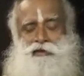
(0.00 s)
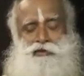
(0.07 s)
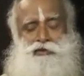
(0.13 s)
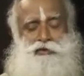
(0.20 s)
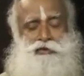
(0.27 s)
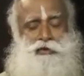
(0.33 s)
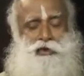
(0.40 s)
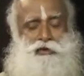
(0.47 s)

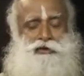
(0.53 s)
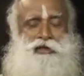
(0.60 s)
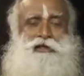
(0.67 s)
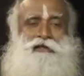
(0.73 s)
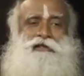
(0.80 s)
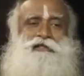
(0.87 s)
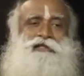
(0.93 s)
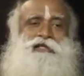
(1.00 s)
Do not
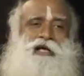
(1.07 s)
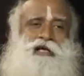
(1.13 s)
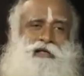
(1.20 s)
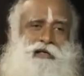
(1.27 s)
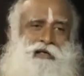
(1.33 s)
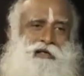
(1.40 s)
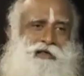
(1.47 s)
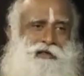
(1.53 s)
take this
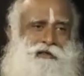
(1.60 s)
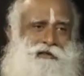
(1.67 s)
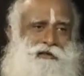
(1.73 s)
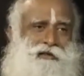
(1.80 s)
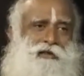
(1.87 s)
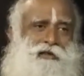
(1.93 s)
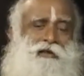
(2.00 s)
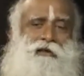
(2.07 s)
lightly.
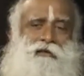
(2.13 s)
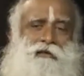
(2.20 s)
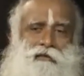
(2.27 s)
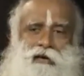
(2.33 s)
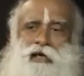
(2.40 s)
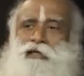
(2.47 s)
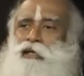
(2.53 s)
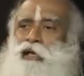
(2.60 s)

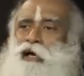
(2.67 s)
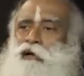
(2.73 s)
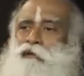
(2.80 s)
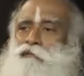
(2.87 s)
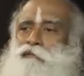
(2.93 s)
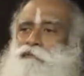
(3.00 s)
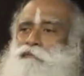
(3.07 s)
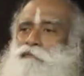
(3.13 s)
Right
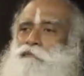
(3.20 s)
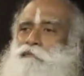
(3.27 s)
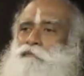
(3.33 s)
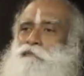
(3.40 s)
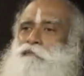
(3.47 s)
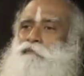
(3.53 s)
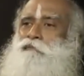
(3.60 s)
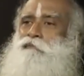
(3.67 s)
now,
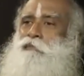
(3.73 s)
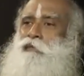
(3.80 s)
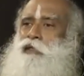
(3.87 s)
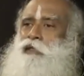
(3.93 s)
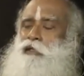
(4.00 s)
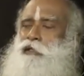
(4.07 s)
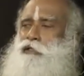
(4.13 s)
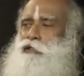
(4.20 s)

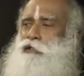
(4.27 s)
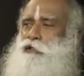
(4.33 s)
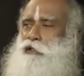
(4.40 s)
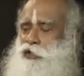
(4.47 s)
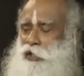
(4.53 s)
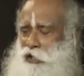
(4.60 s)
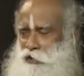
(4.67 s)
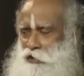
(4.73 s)
it is a
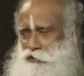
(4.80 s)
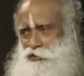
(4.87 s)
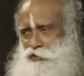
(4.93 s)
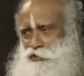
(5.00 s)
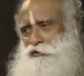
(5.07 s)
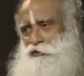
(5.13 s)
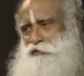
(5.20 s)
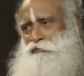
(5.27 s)
challenge
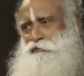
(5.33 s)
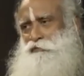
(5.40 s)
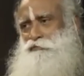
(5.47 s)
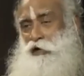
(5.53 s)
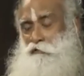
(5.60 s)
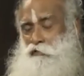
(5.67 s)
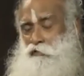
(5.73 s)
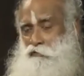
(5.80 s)

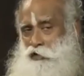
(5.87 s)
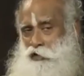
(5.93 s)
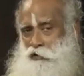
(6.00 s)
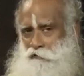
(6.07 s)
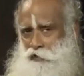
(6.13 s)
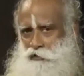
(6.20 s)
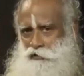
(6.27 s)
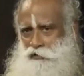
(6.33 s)
for every one
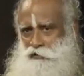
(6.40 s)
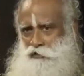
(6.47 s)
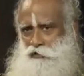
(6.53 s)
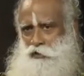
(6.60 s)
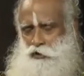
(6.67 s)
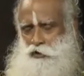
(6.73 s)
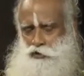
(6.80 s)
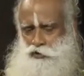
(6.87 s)
of us
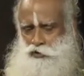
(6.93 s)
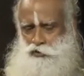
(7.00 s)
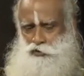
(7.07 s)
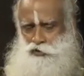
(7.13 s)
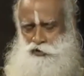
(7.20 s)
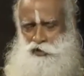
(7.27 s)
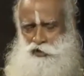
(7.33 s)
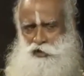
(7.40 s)
to
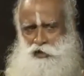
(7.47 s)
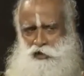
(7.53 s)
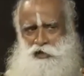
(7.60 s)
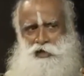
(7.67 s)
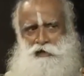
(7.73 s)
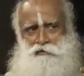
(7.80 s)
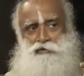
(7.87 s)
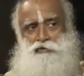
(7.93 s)
stay
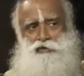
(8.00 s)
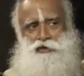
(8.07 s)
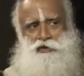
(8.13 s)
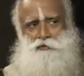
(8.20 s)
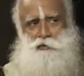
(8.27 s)
alive through this